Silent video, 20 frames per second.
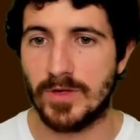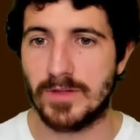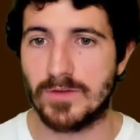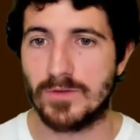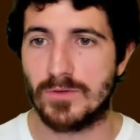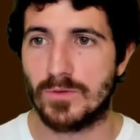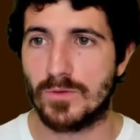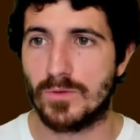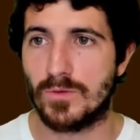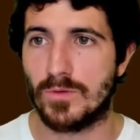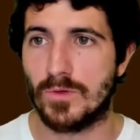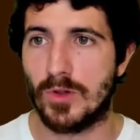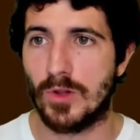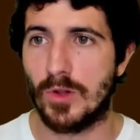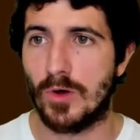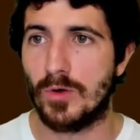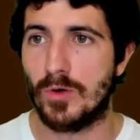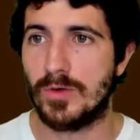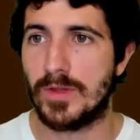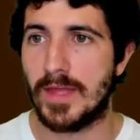going to
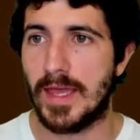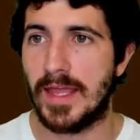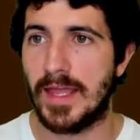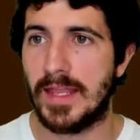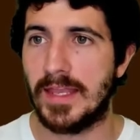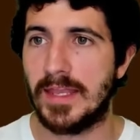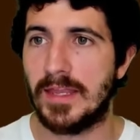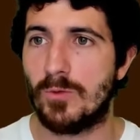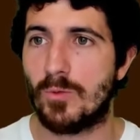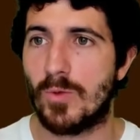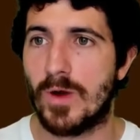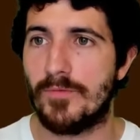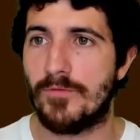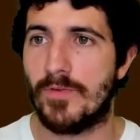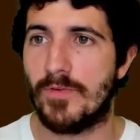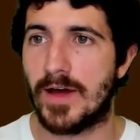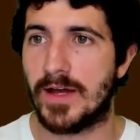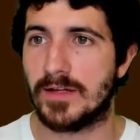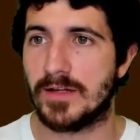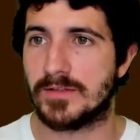load any web
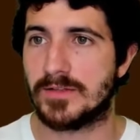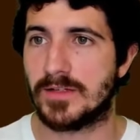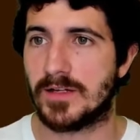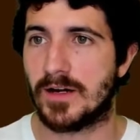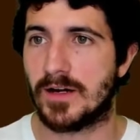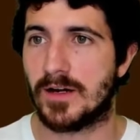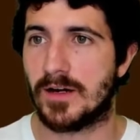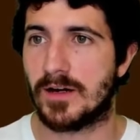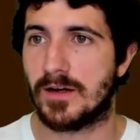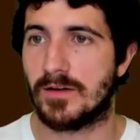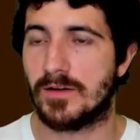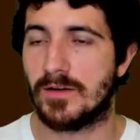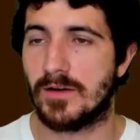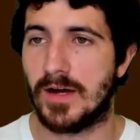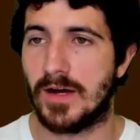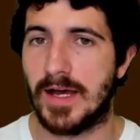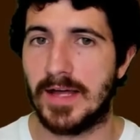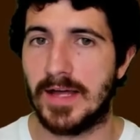files that are